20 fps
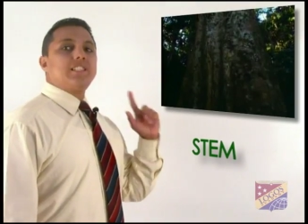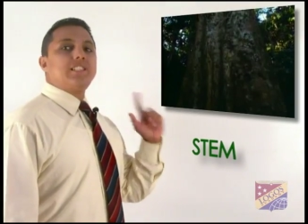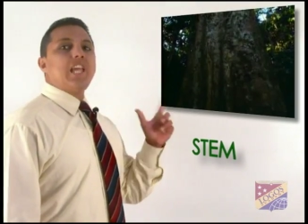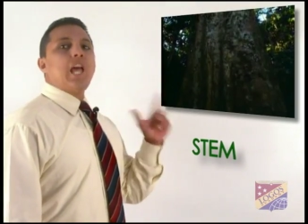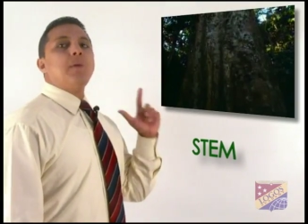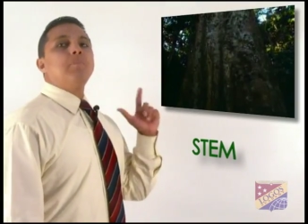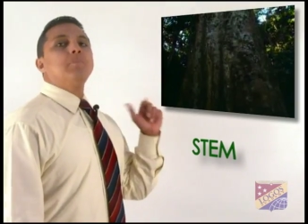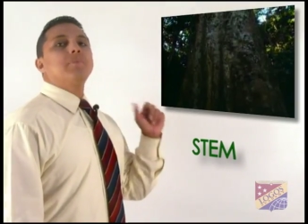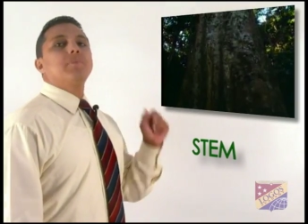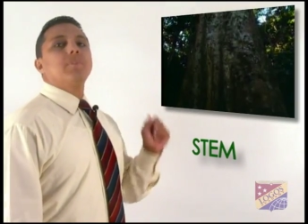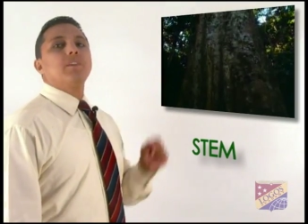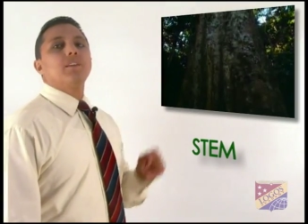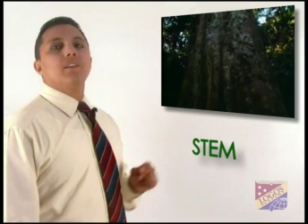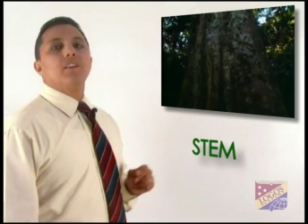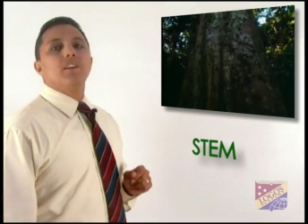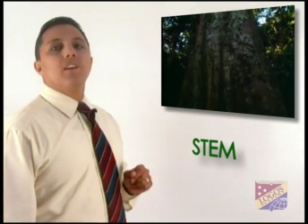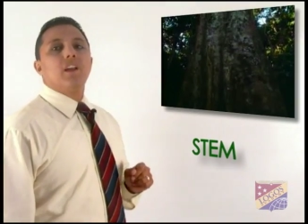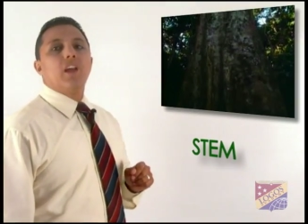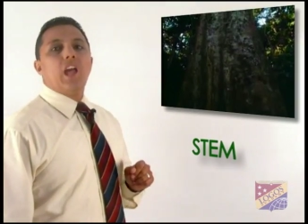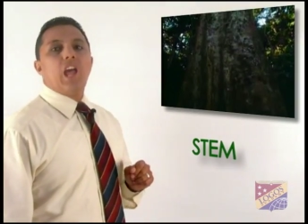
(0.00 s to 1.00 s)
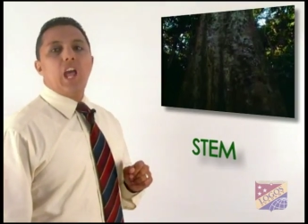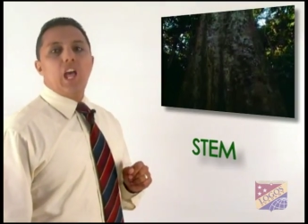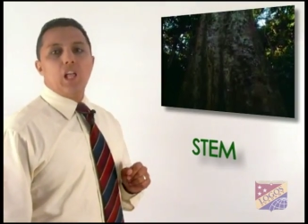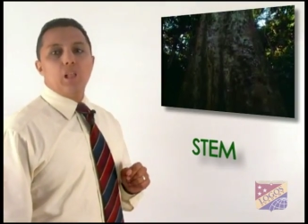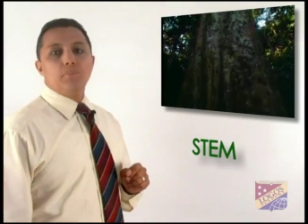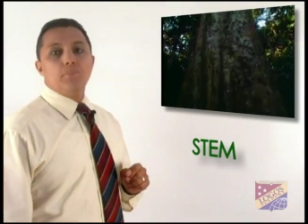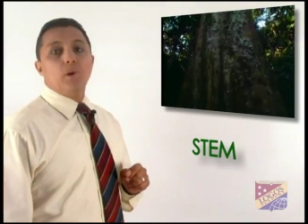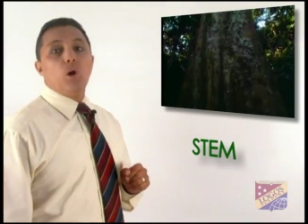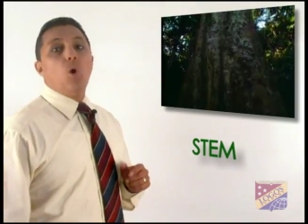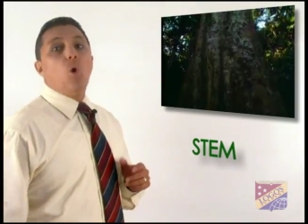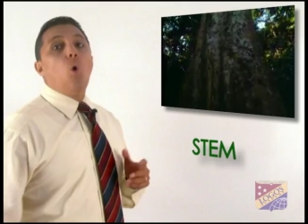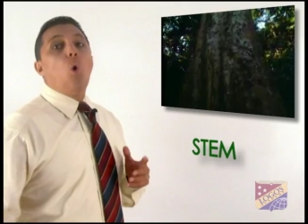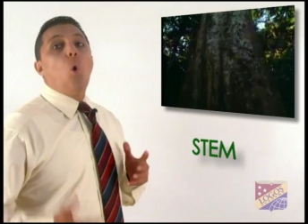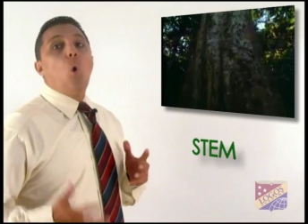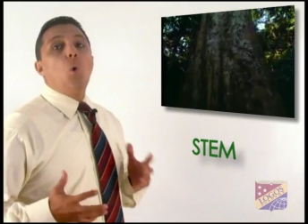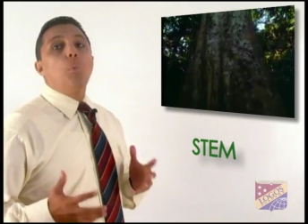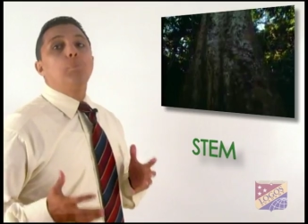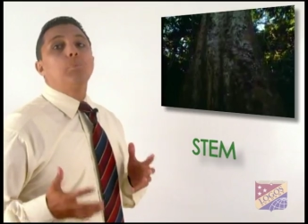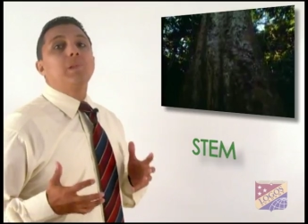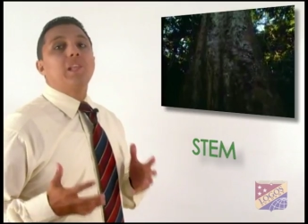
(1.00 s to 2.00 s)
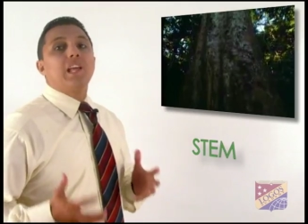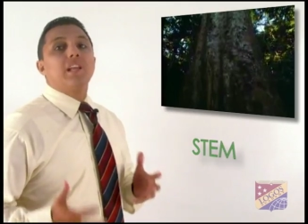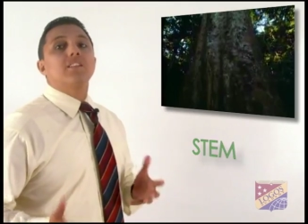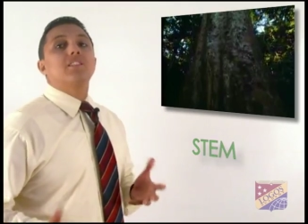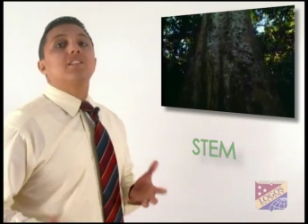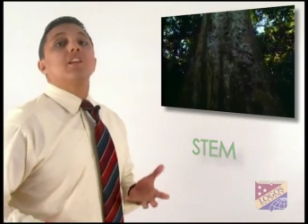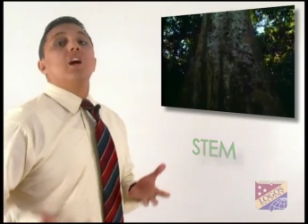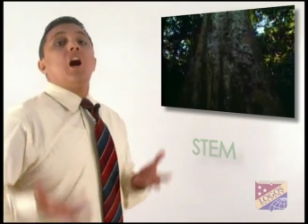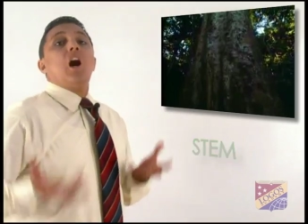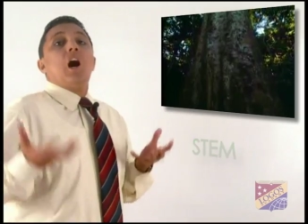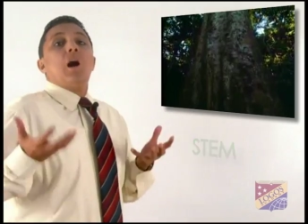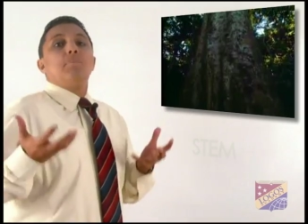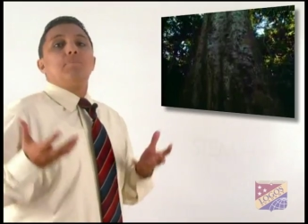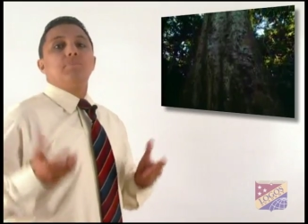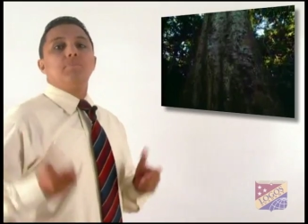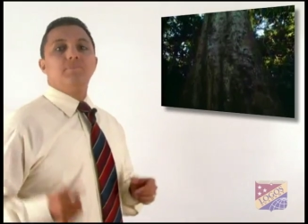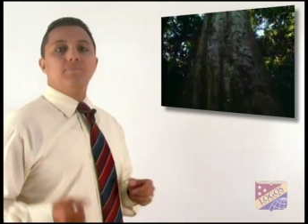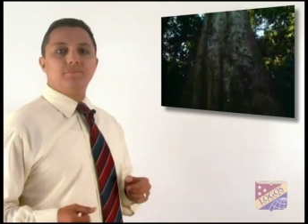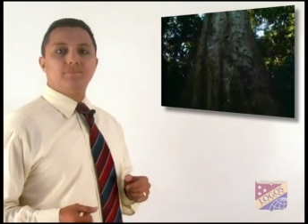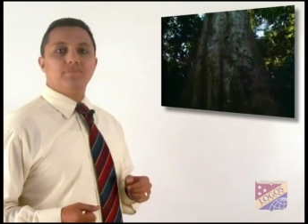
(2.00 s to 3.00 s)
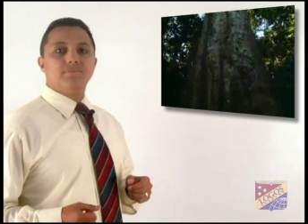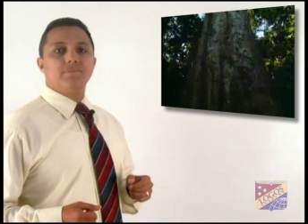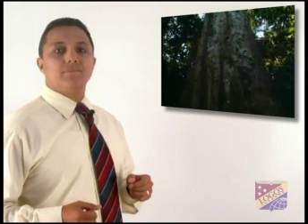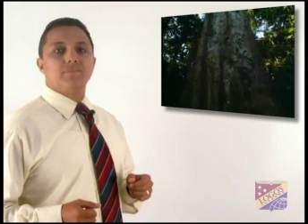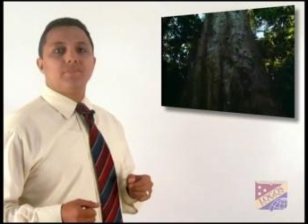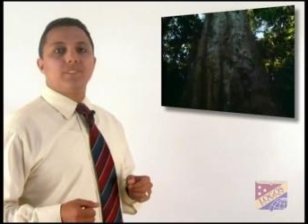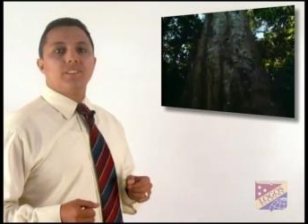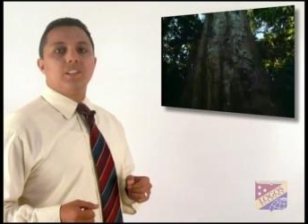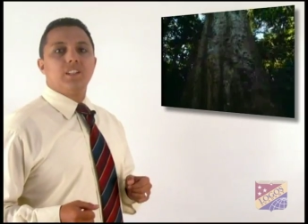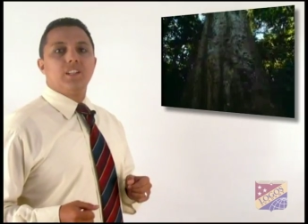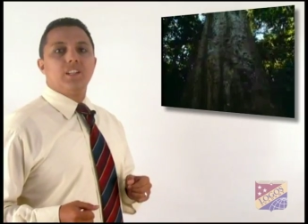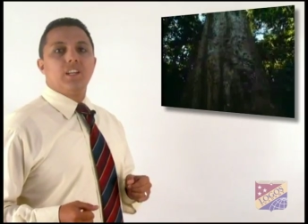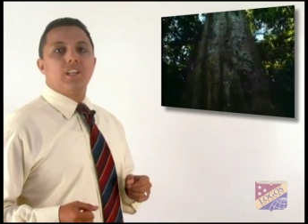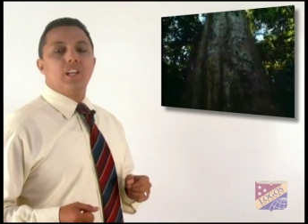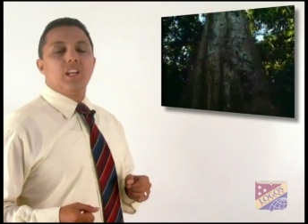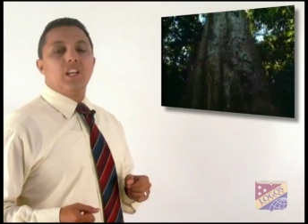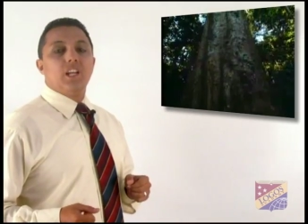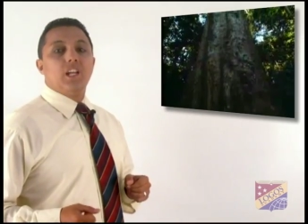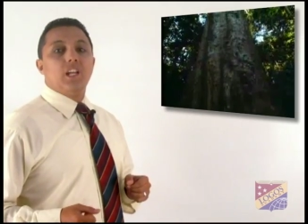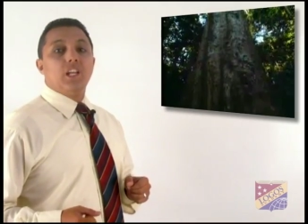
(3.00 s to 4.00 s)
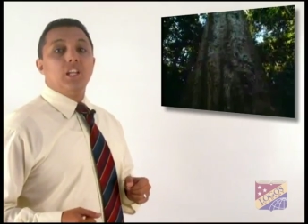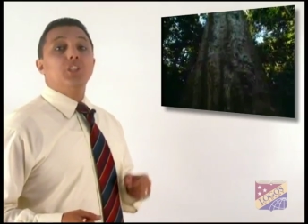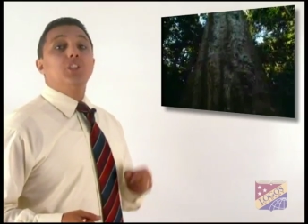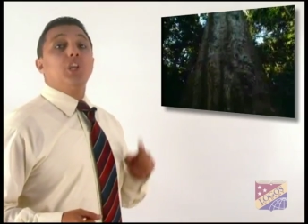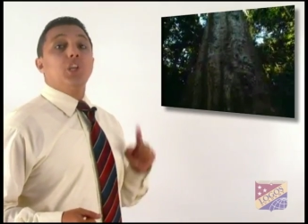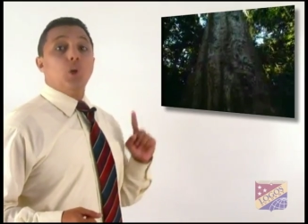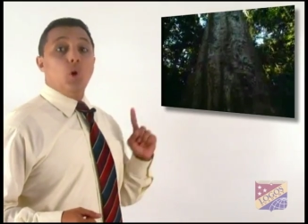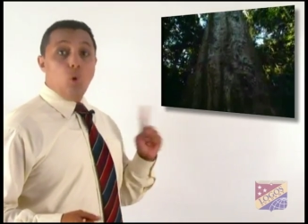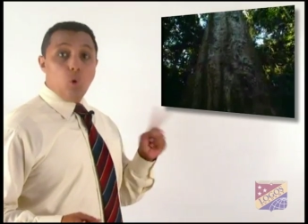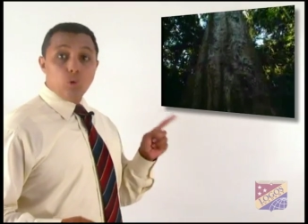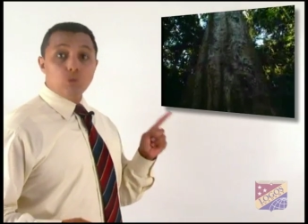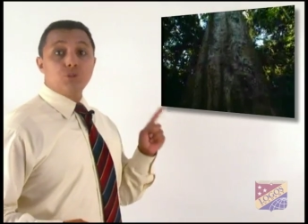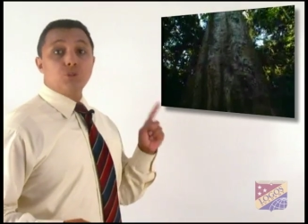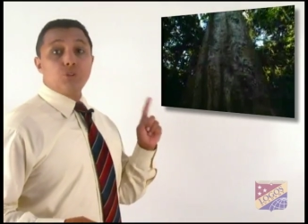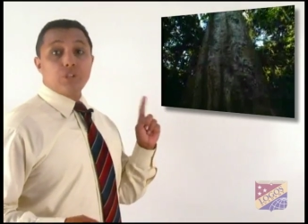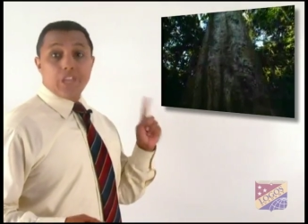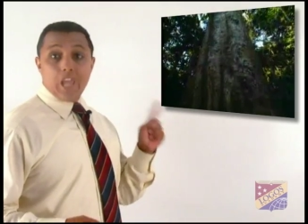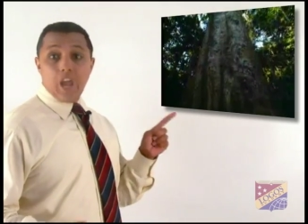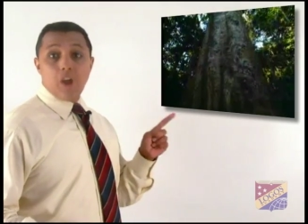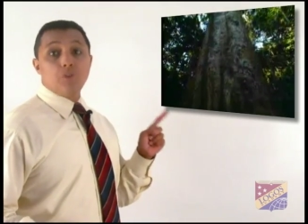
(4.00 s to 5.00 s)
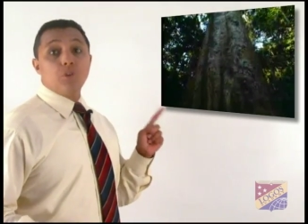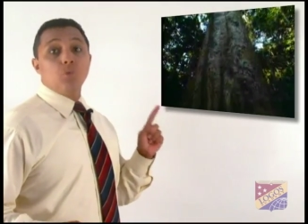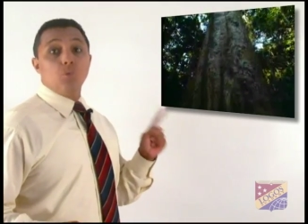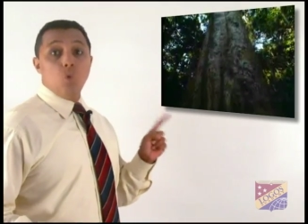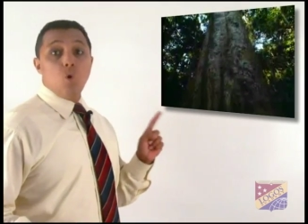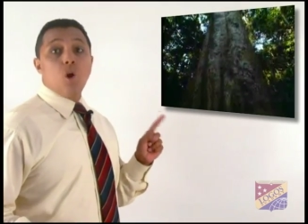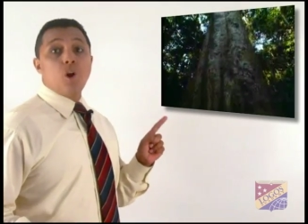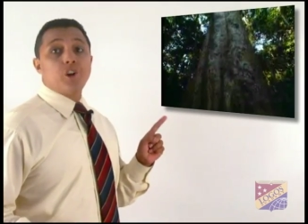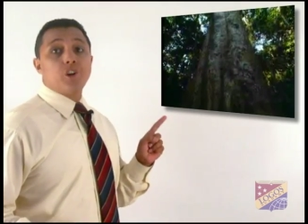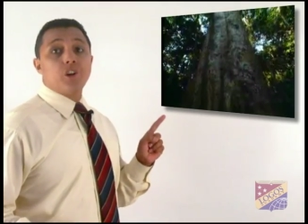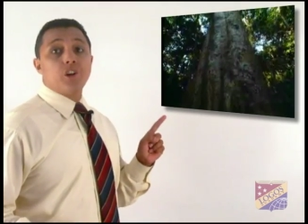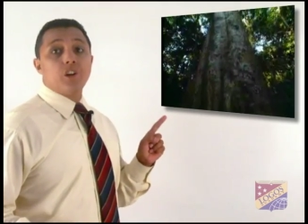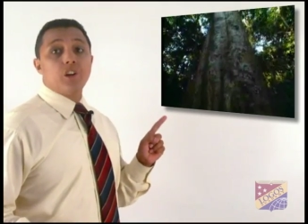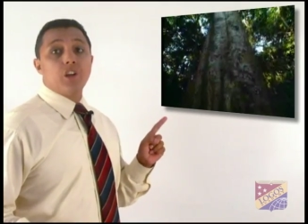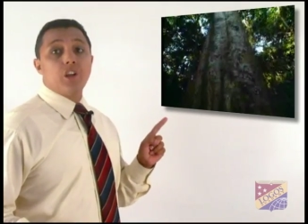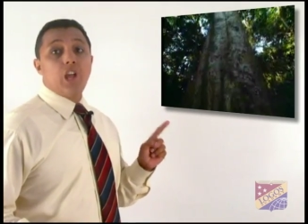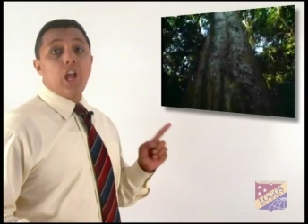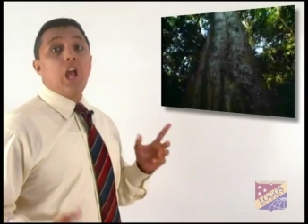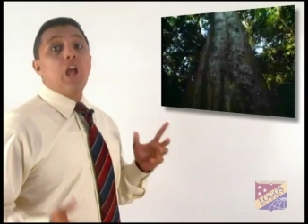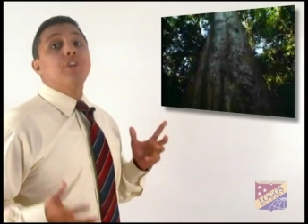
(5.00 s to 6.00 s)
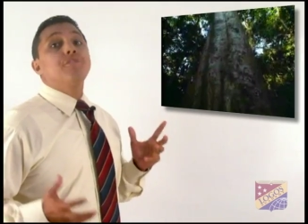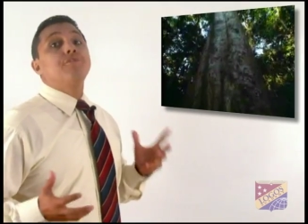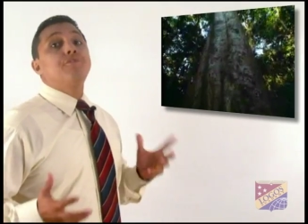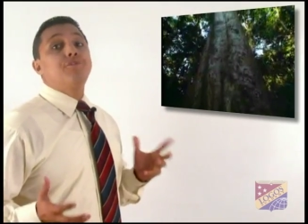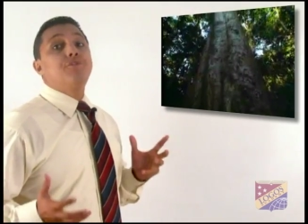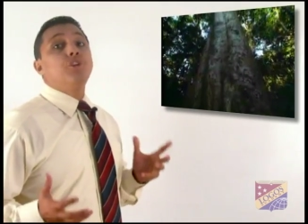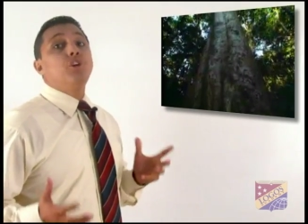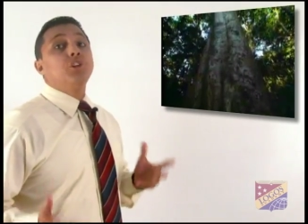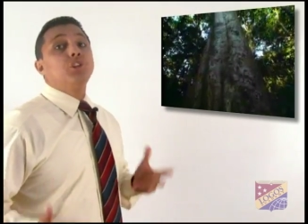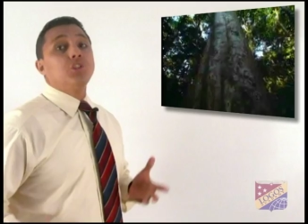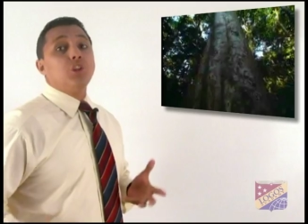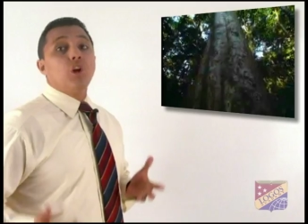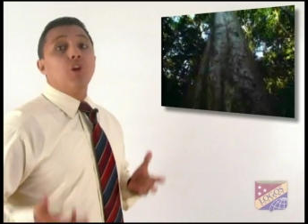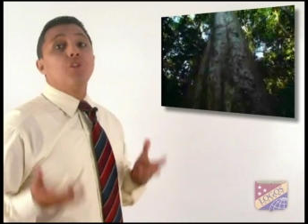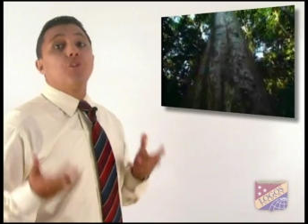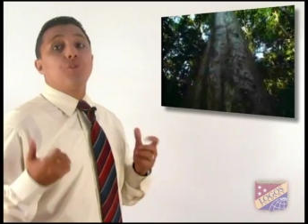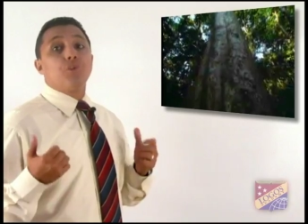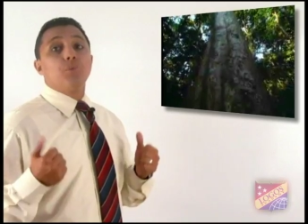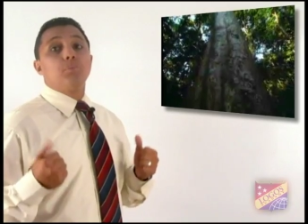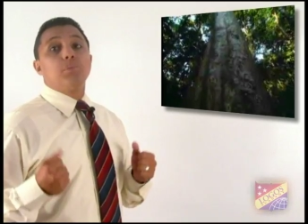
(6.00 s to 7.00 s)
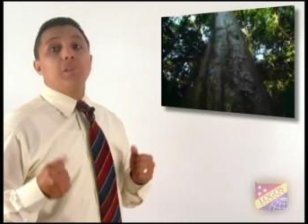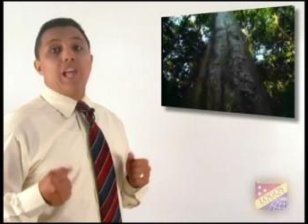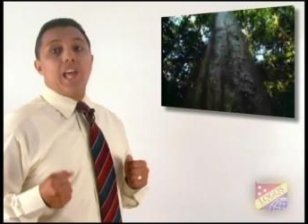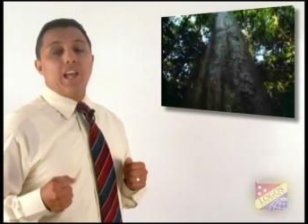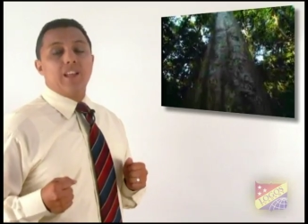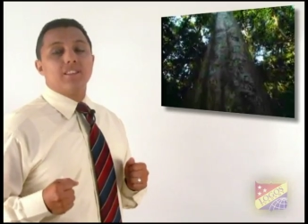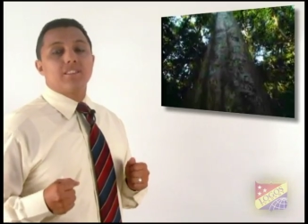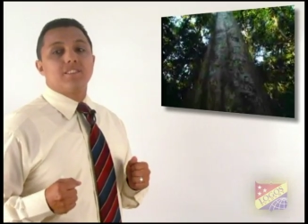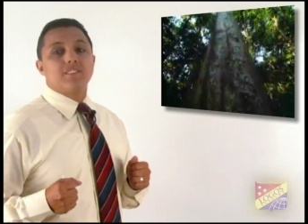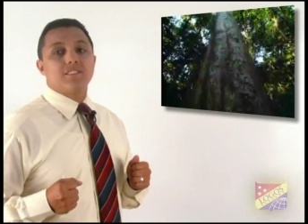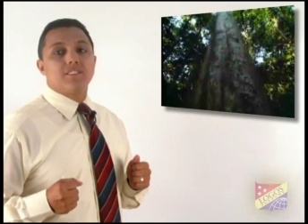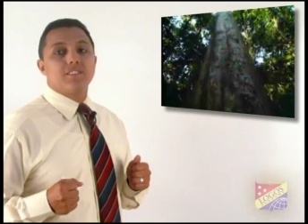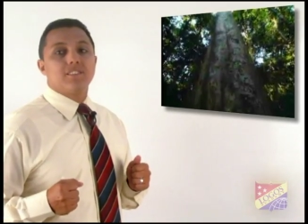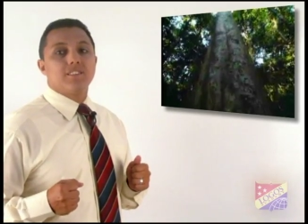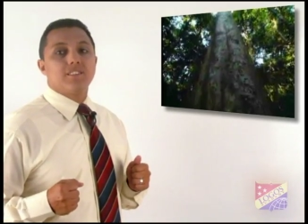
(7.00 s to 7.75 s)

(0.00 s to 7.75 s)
Stems help hold plants up. They also carry water and food through plants.